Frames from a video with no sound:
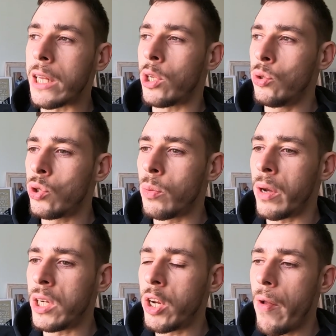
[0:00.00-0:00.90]
I learned so
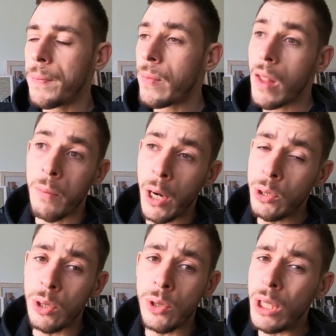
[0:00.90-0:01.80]
much, but
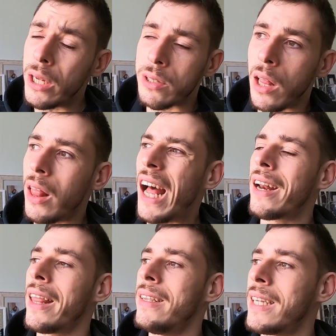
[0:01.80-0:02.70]
also too, there's a
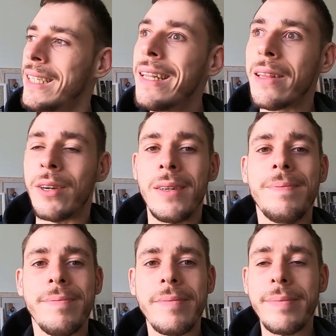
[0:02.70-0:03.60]
lot of things I didn't learn.
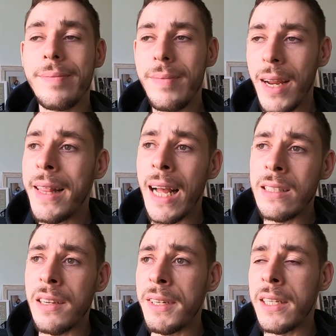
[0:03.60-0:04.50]
And
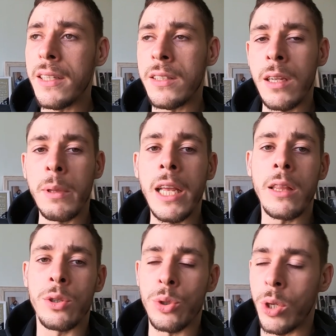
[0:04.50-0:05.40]
that's evident in some of the
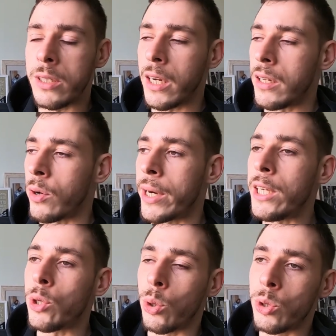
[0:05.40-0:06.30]
other stories I
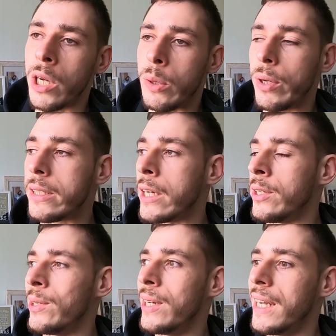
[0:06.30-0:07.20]
already told you and will
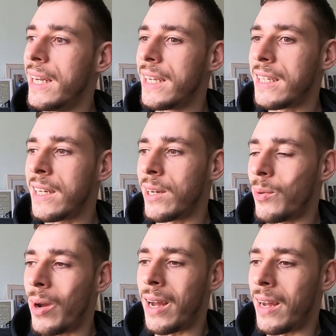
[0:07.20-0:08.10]
tell you.
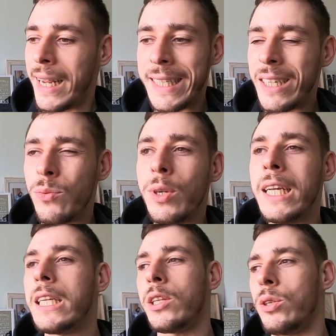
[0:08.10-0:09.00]
No, uh, I didn't
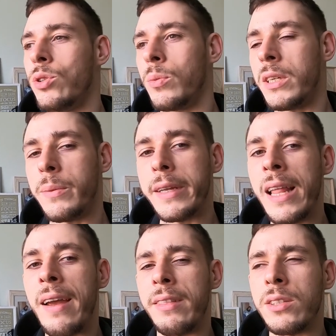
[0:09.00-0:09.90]
really learn so much about
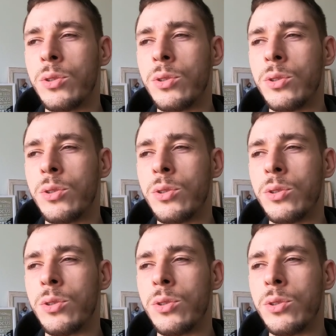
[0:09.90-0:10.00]
life.